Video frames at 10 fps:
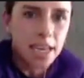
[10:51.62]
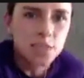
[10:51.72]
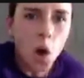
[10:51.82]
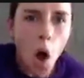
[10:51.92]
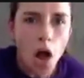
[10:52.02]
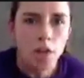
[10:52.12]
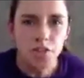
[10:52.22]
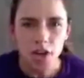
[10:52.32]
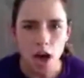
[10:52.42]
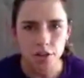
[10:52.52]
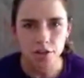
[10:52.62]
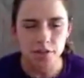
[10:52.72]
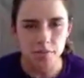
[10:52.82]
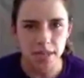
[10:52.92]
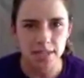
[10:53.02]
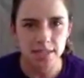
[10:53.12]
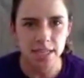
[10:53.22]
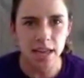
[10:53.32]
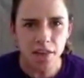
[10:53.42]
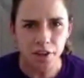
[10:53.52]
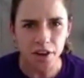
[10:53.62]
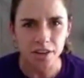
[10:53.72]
is all of the colors mixed together.